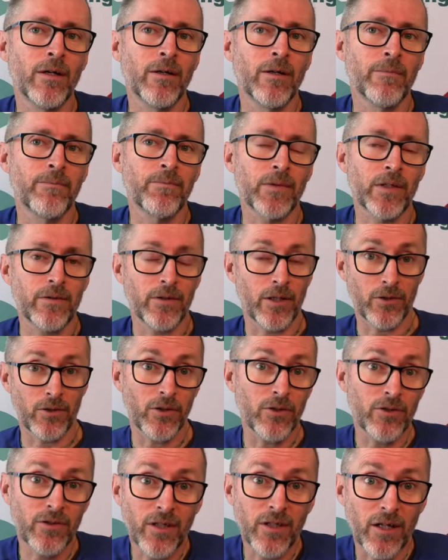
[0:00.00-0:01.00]
that you
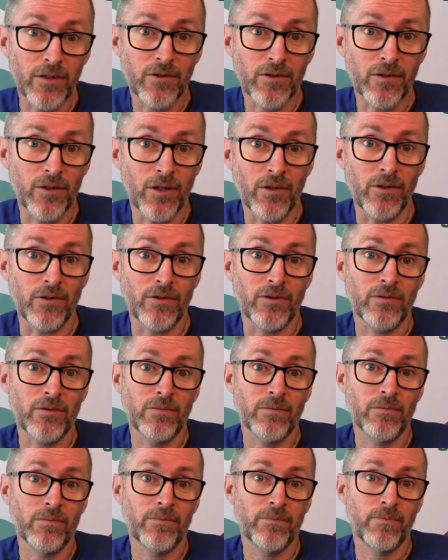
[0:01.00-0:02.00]
start to notice.
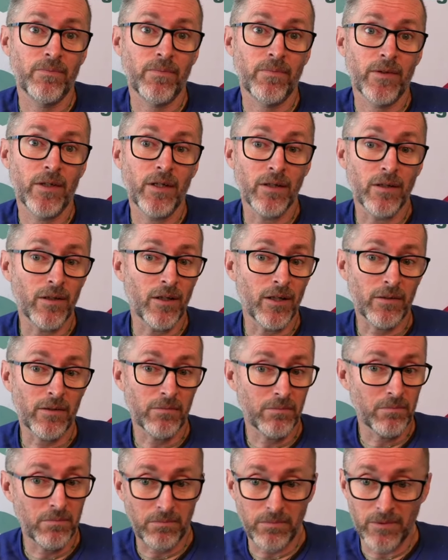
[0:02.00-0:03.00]
And like
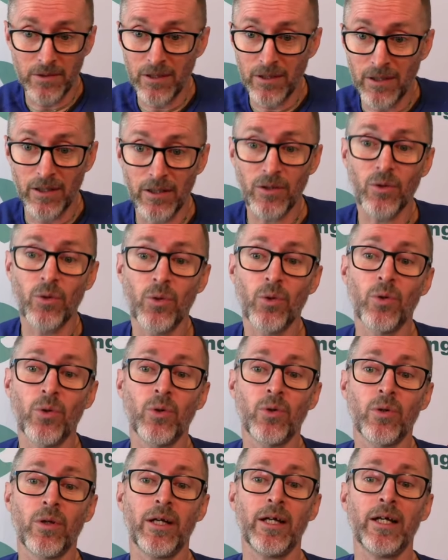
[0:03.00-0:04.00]
nearly
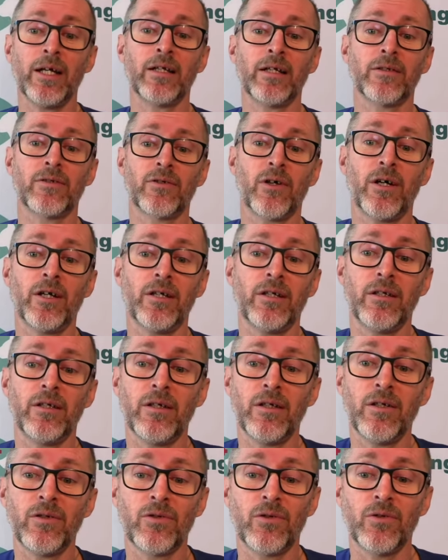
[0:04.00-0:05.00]
all anxiety
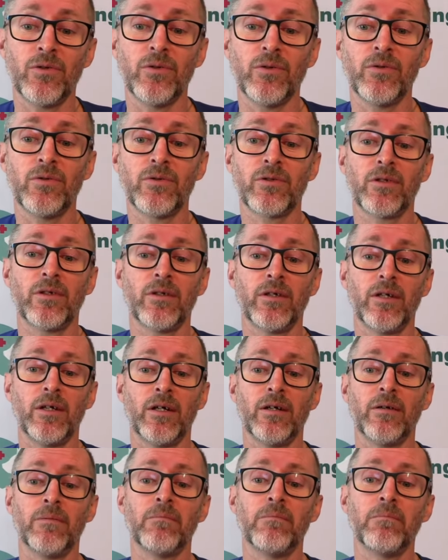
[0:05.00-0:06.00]
issues,
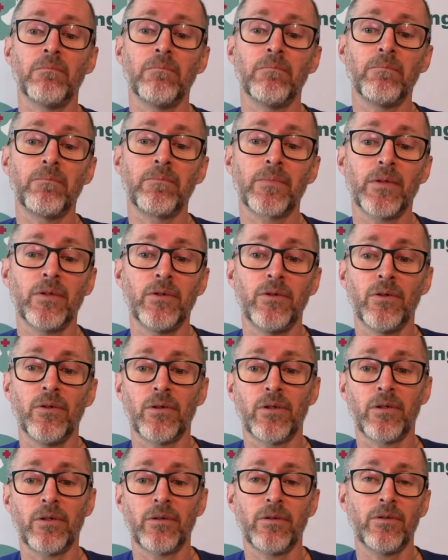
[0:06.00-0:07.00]
there's
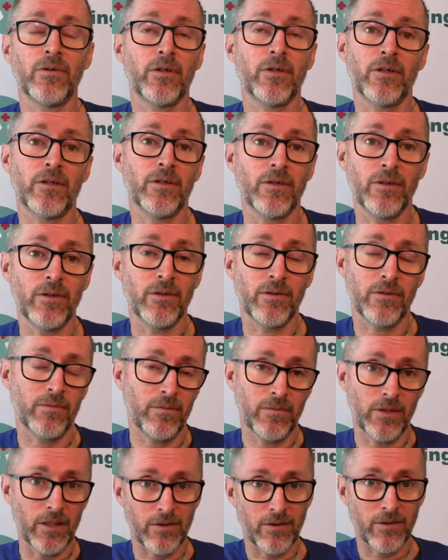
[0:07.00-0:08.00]
going
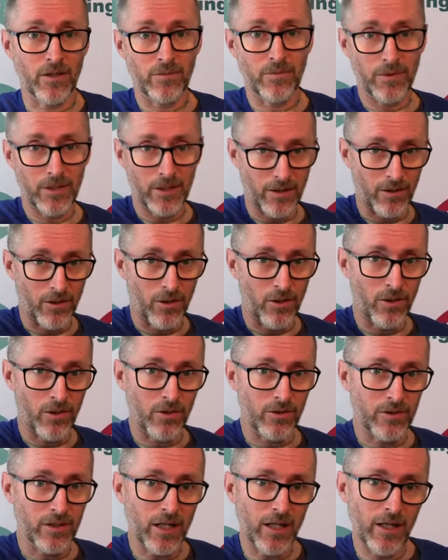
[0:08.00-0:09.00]
to be a long
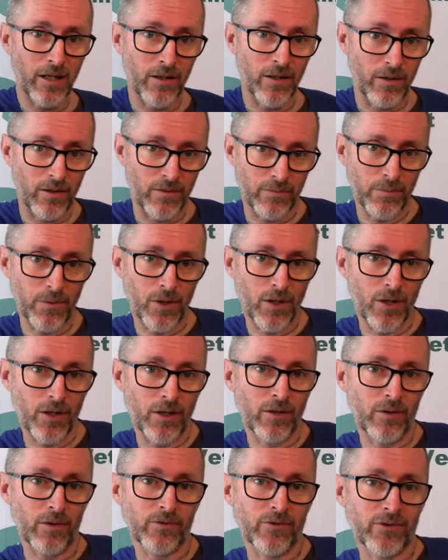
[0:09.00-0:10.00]
tail of
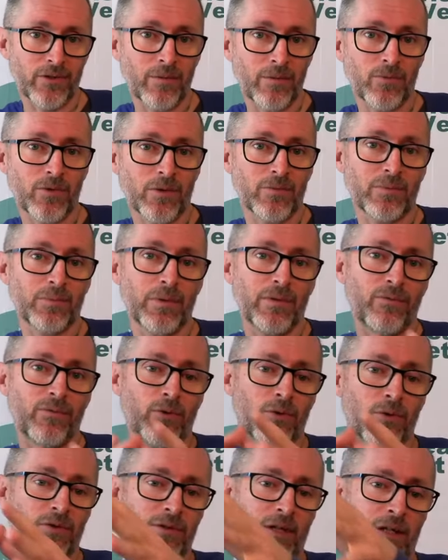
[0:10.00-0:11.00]
mild symptoms before
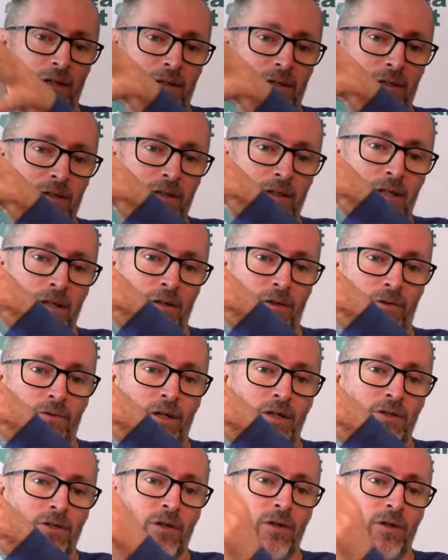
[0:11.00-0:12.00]
suddenly you hit a
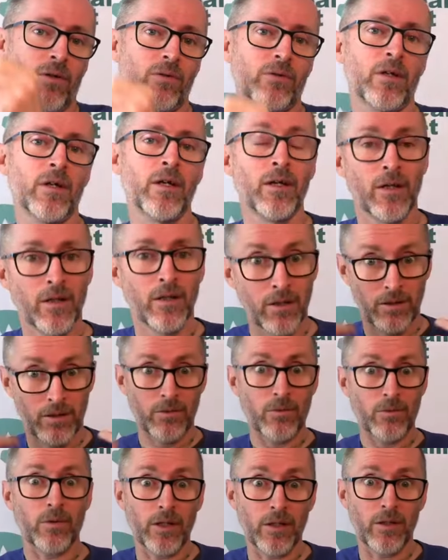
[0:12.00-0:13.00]
threshold
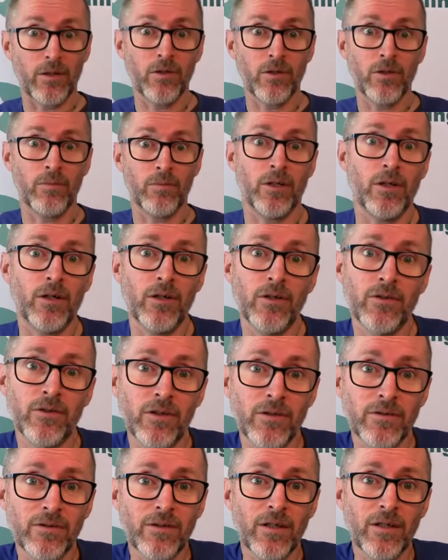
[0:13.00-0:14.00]
where the human
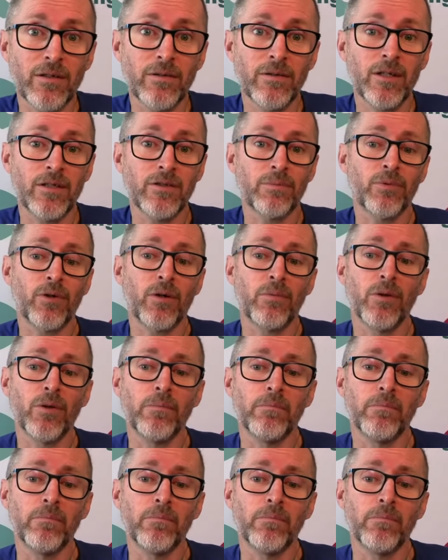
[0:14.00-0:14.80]
notices that there's a problem.